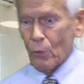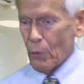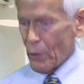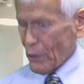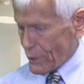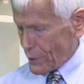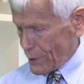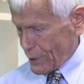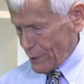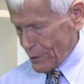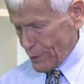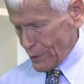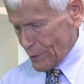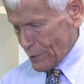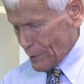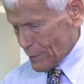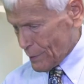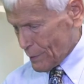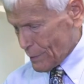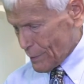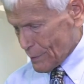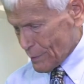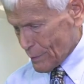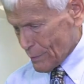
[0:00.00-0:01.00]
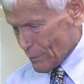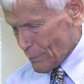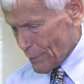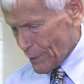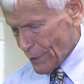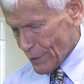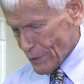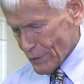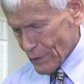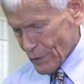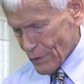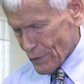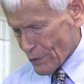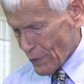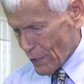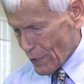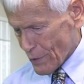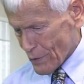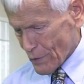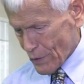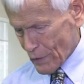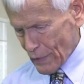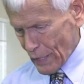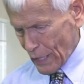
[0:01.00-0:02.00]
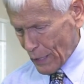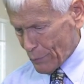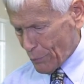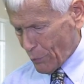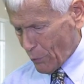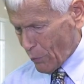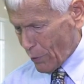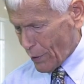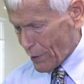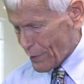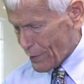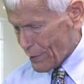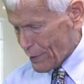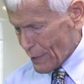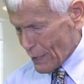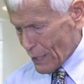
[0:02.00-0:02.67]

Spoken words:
which Rita just says at that point,